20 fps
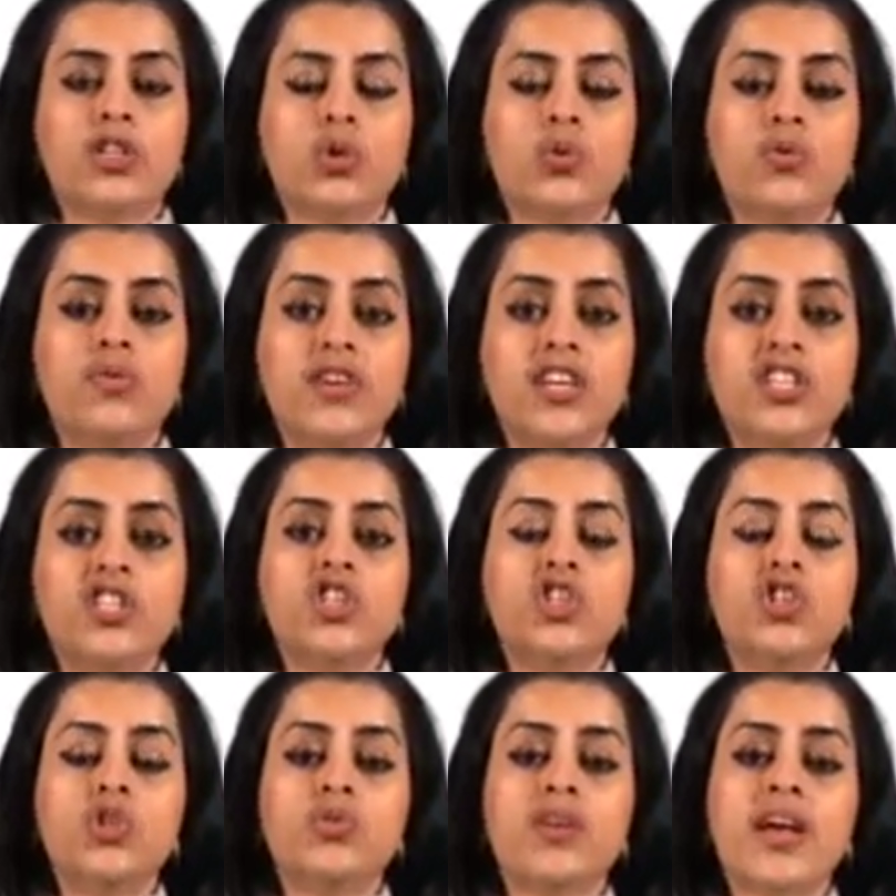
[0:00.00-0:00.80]
to
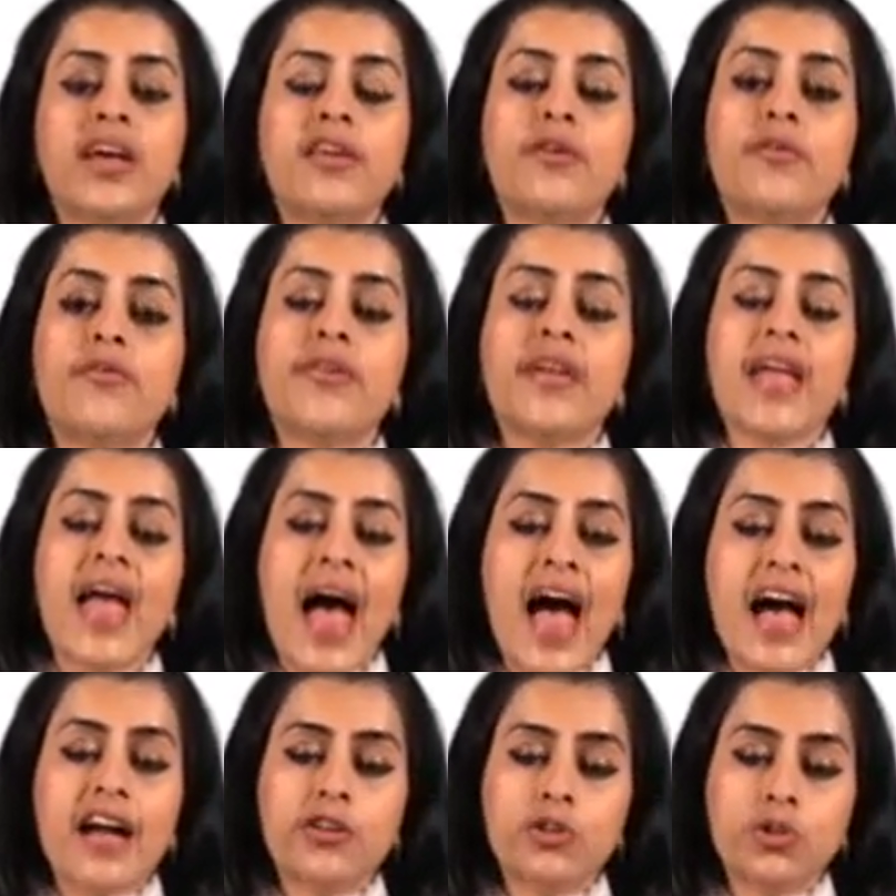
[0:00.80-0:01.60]
which you can
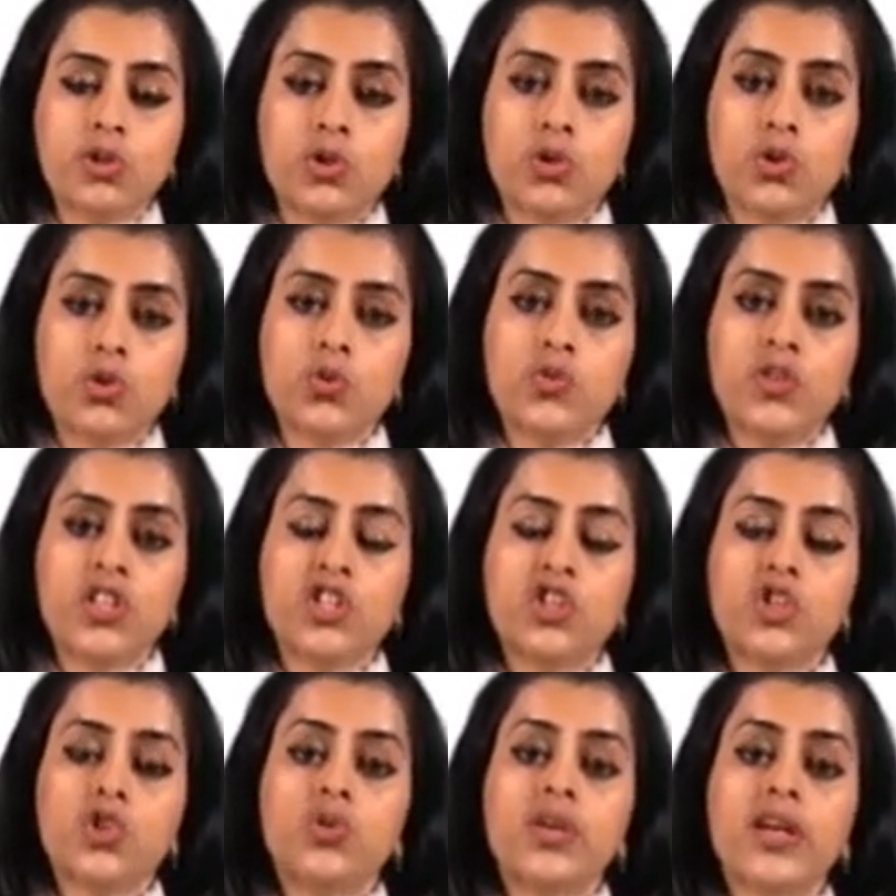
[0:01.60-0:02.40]
react, or to
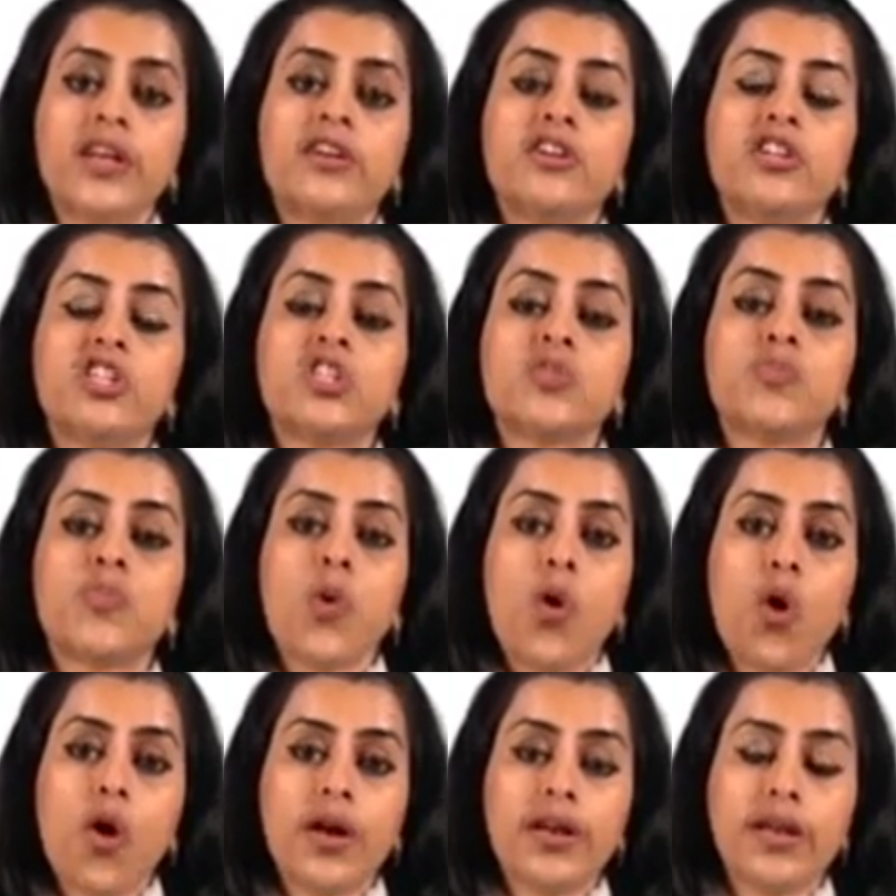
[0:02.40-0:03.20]
which you can
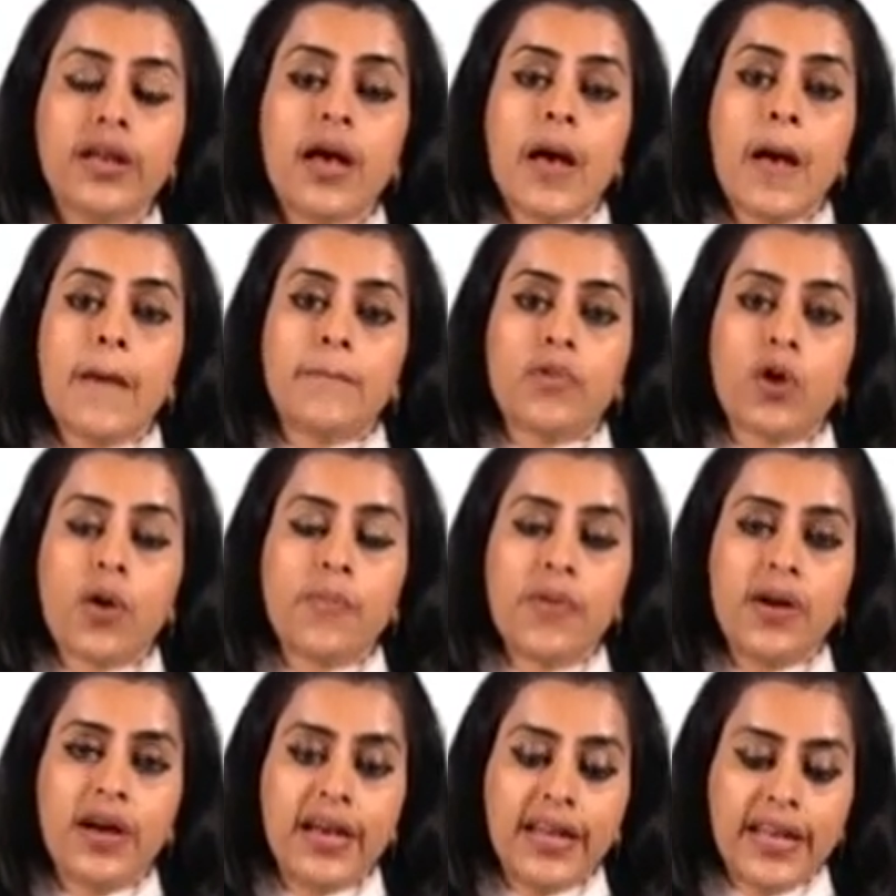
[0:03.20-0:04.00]
respond
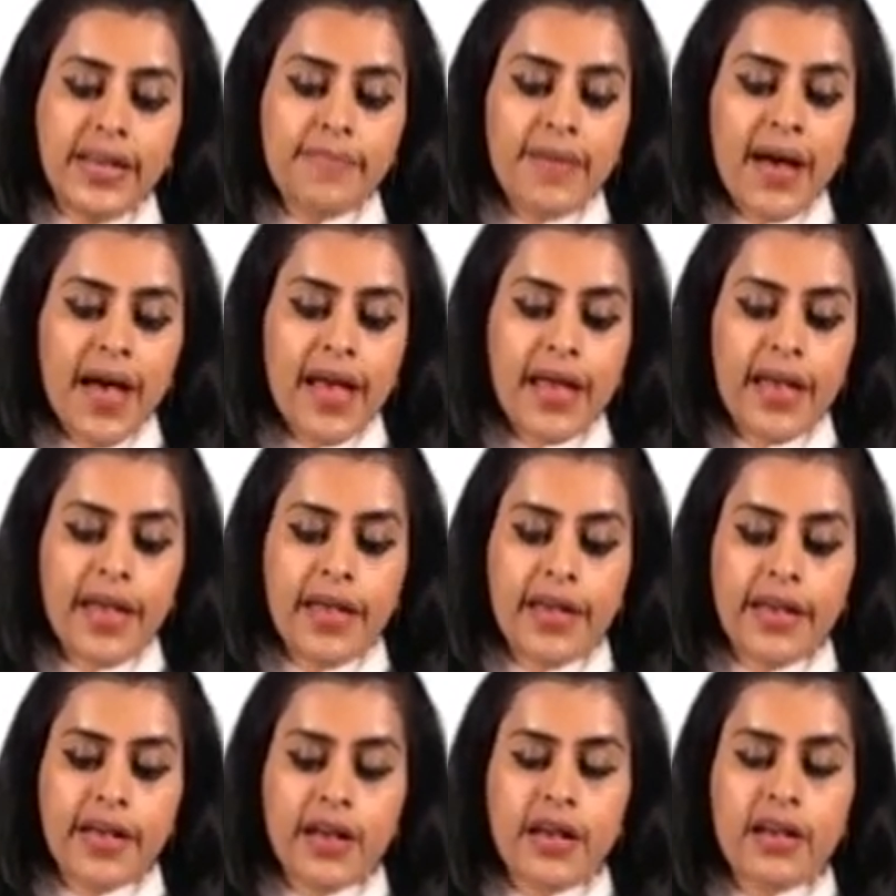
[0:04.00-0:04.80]
properly
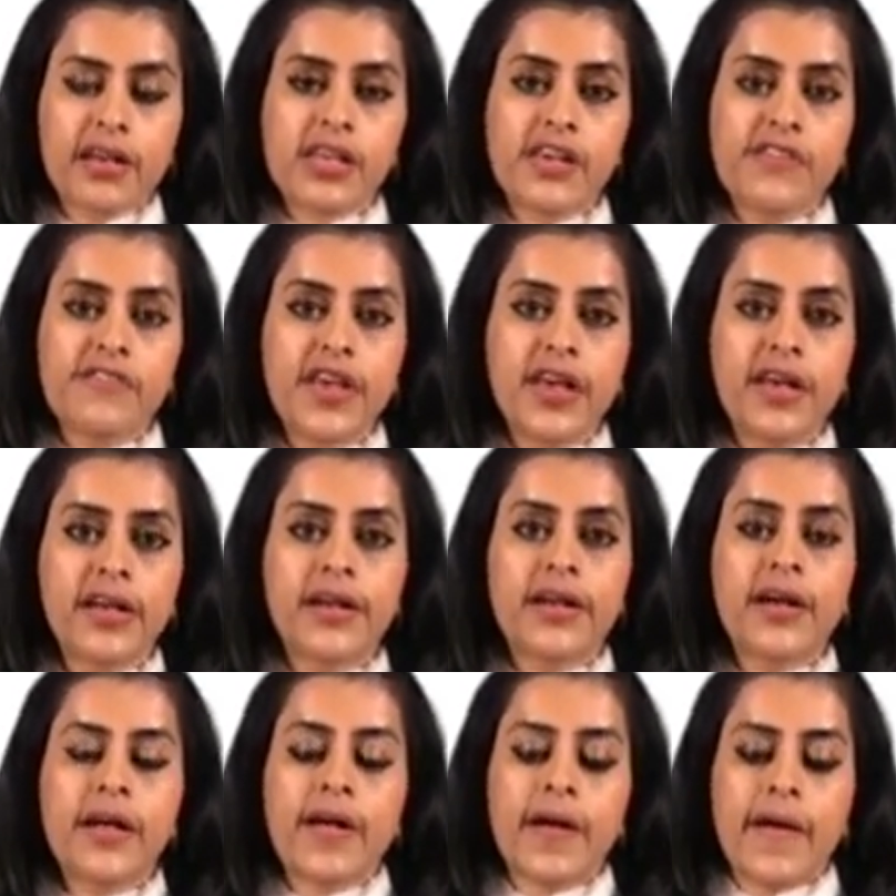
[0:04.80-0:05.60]
by
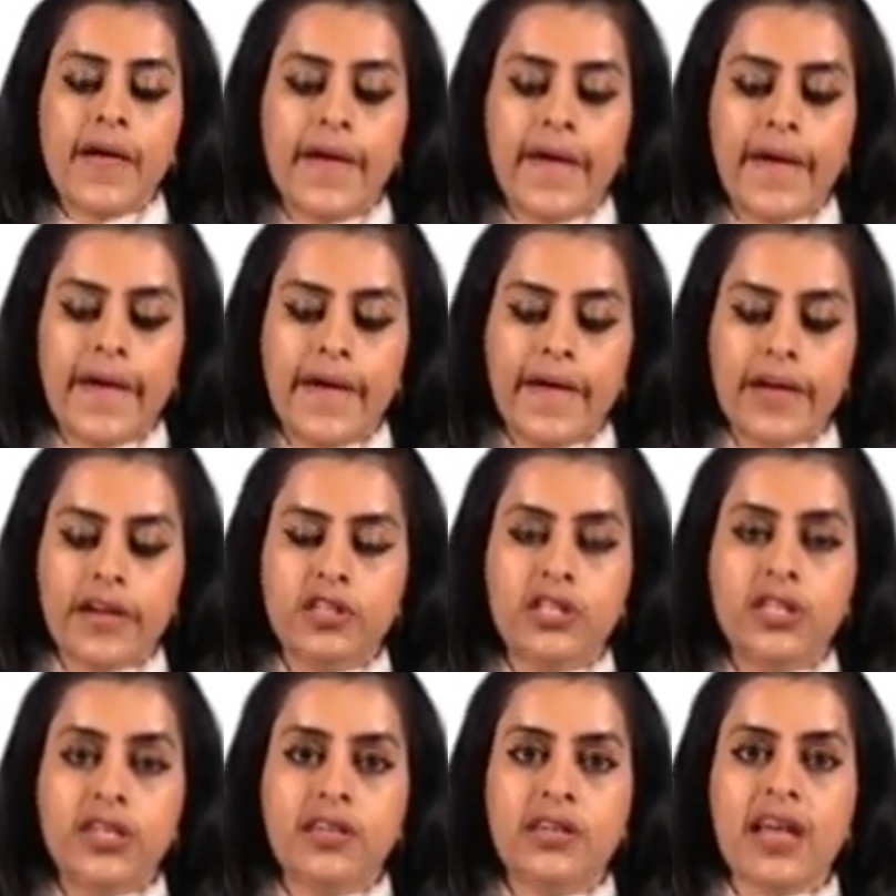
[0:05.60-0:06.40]
giving
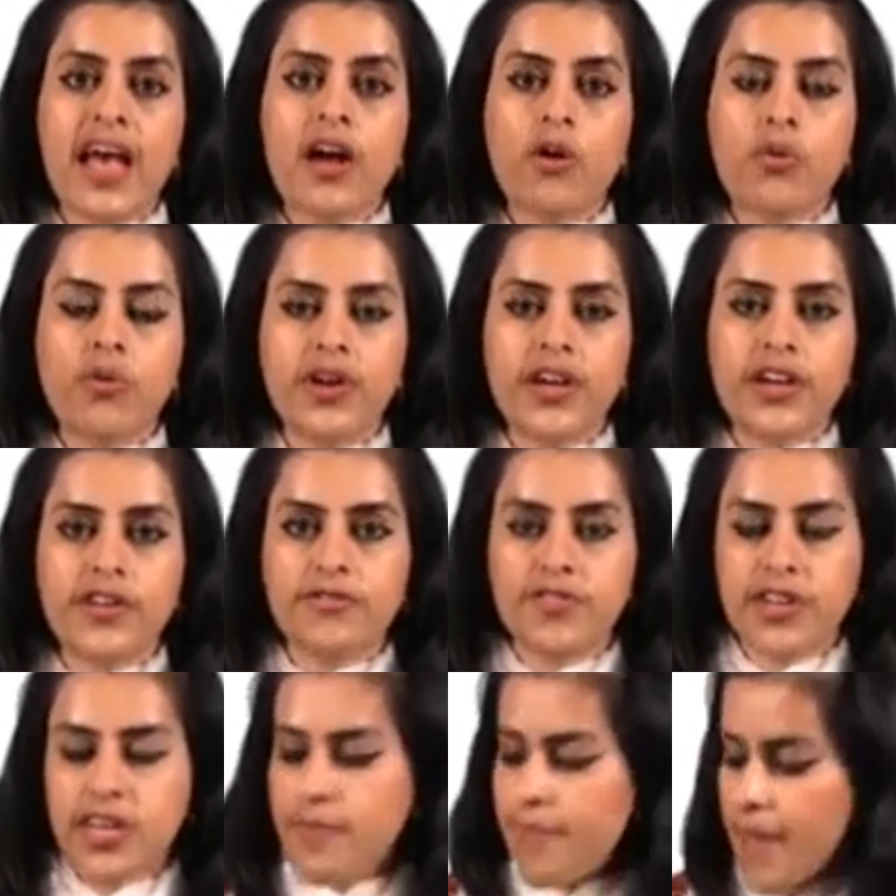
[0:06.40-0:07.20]
the
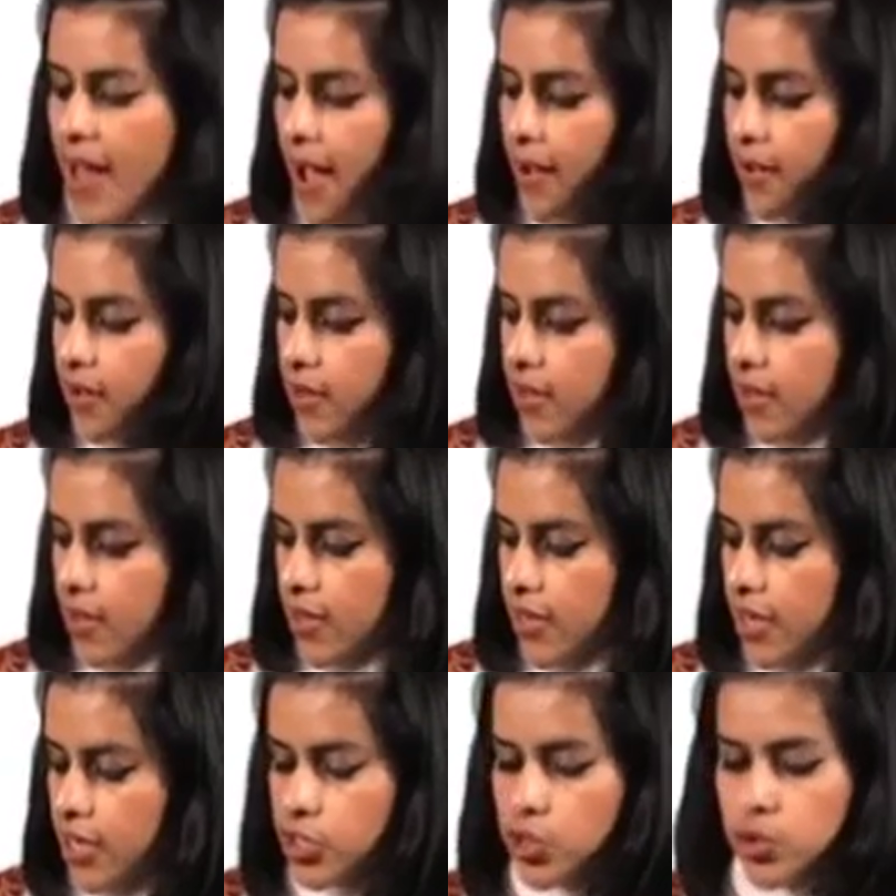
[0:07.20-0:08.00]
accurate feedback
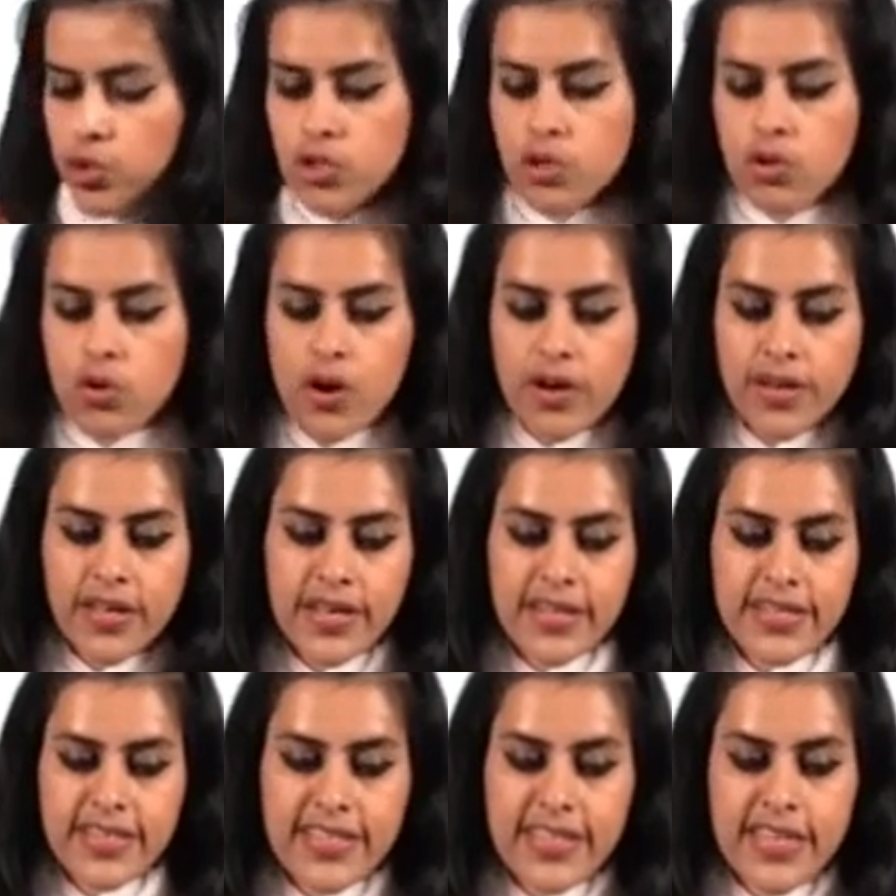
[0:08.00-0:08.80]
to your
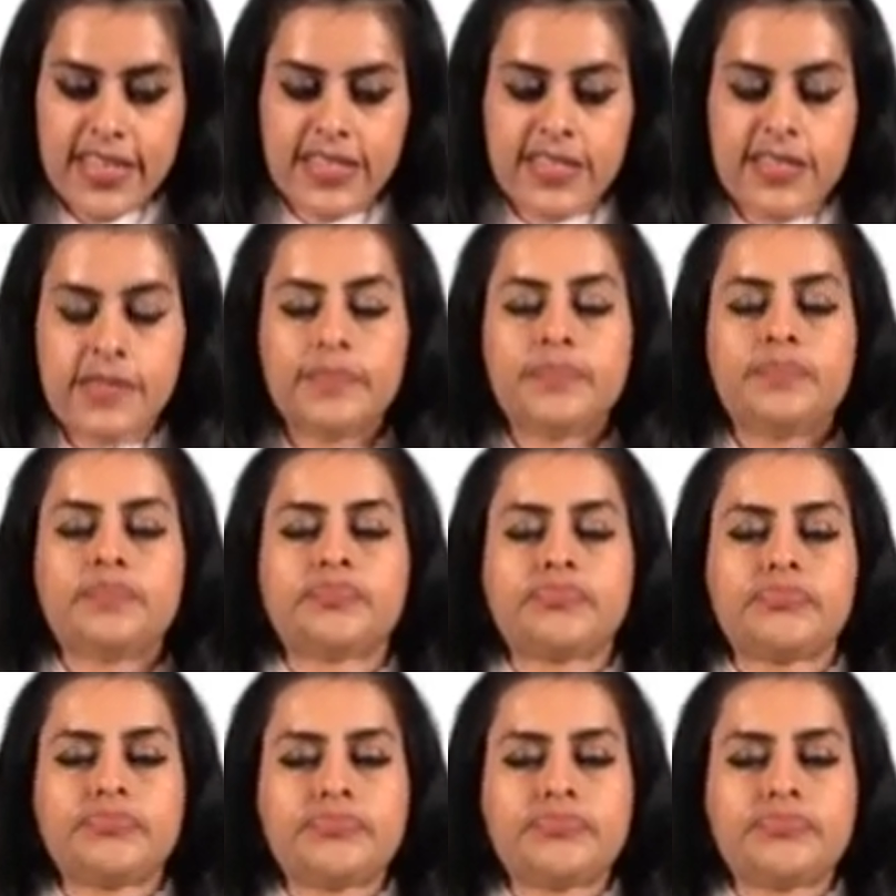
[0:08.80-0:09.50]
audiences.